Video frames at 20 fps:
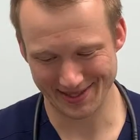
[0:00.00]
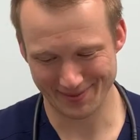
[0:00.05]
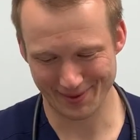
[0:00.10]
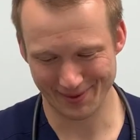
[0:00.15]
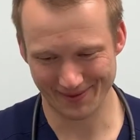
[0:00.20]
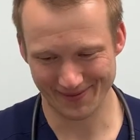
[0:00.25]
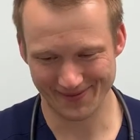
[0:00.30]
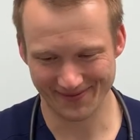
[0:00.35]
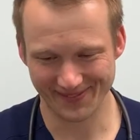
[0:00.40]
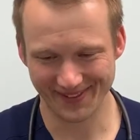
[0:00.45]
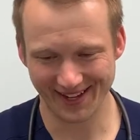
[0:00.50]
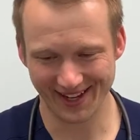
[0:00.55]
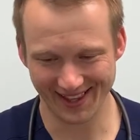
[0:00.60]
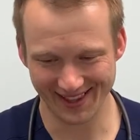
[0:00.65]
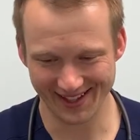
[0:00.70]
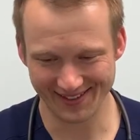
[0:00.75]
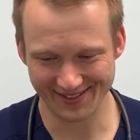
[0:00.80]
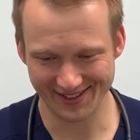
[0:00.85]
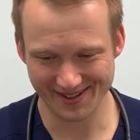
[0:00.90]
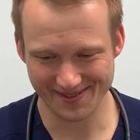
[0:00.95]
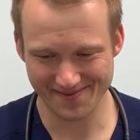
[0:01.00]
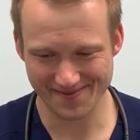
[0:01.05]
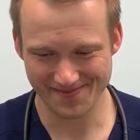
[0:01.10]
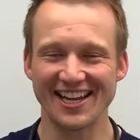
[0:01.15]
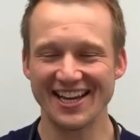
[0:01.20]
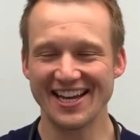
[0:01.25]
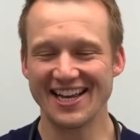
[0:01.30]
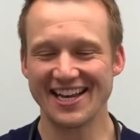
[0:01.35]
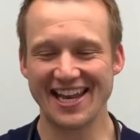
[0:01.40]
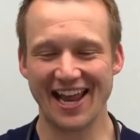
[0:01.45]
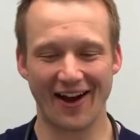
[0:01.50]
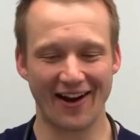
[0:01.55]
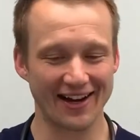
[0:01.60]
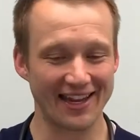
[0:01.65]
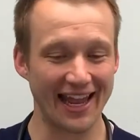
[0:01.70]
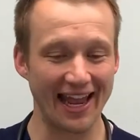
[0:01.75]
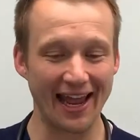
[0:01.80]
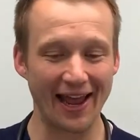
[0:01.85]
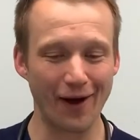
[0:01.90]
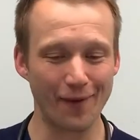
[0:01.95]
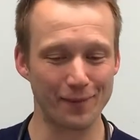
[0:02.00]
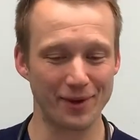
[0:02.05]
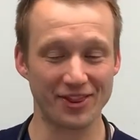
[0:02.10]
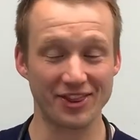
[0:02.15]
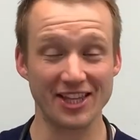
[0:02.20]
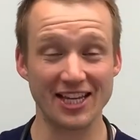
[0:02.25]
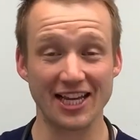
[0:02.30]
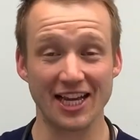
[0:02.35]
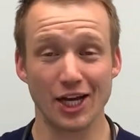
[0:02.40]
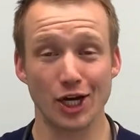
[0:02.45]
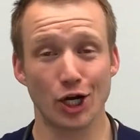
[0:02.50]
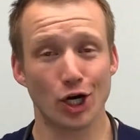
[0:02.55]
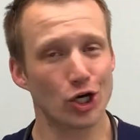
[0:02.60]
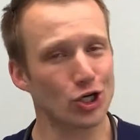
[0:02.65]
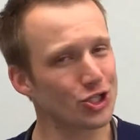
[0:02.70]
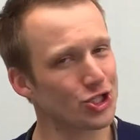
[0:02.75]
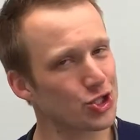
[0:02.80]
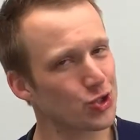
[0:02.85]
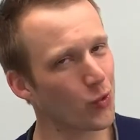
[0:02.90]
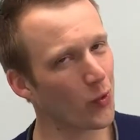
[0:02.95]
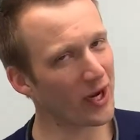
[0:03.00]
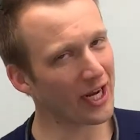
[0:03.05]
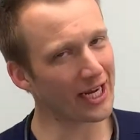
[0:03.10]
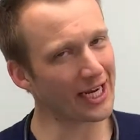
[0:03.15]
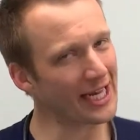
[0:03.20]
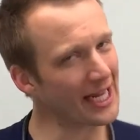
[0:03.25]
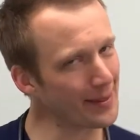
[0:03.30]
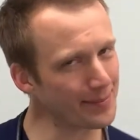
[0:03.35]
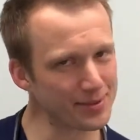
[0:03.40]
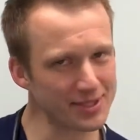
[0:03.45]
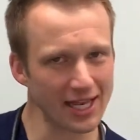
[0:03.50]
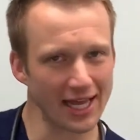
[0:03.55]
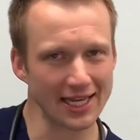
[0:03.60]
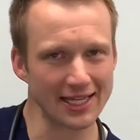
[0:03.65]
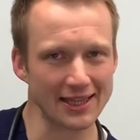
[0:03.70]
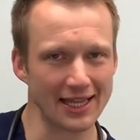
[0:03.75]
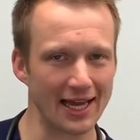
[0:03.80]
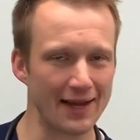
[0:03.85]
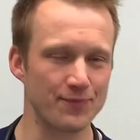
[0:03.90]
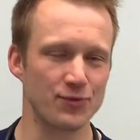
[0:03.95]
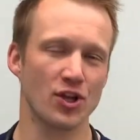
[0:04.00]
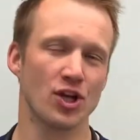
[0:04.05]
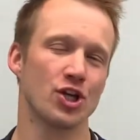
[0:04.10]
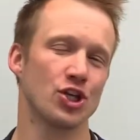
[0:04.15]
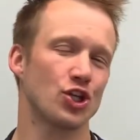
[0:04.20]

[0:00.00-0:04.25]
move. I love it. Now, I can't help but think her swinging hips like that,